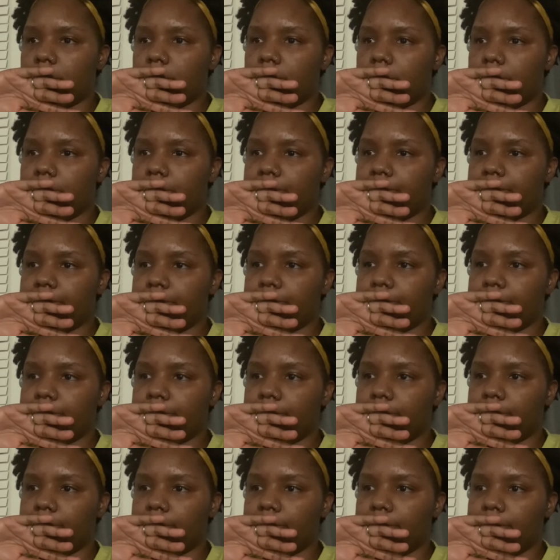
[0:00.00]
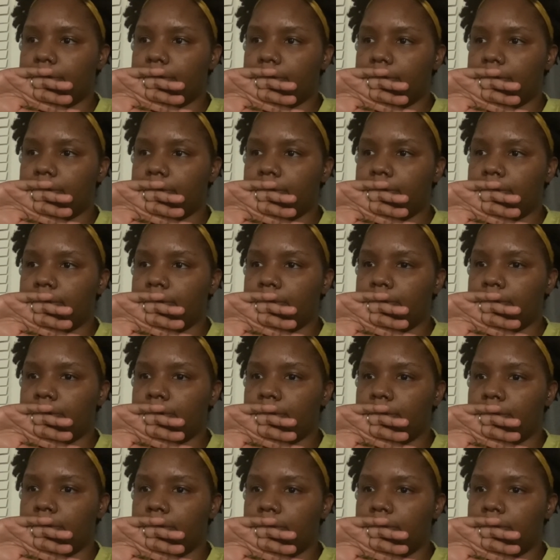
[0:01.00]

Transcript: (no one is talking)